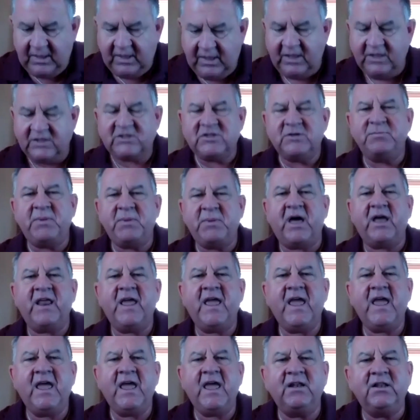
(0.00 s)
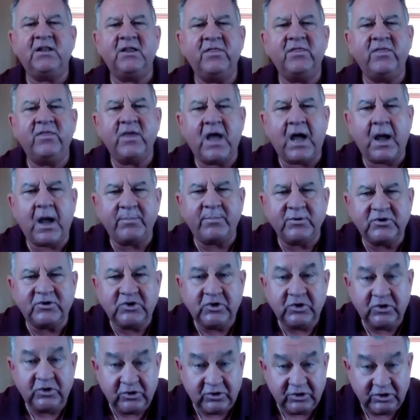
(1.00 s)
It's about handling the
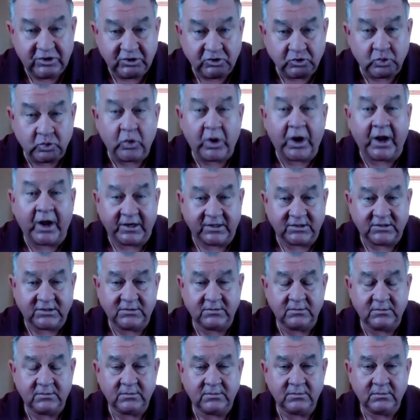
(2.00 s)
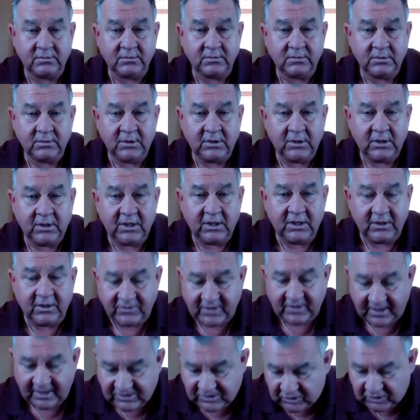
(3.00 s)
opportunities right. And
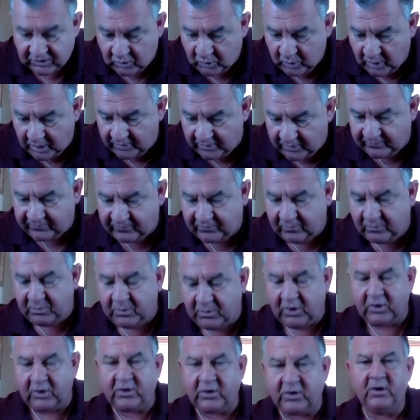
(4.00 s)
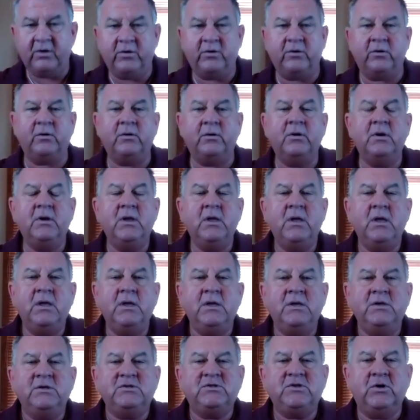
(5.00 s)
that's a quote from Mark Hunter.
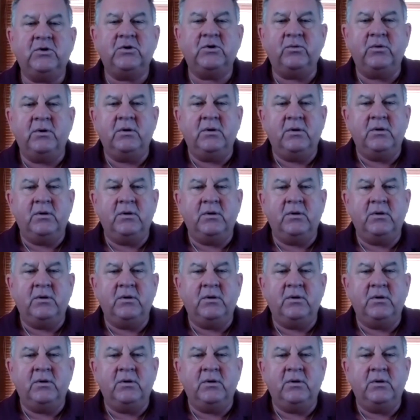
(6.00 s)
So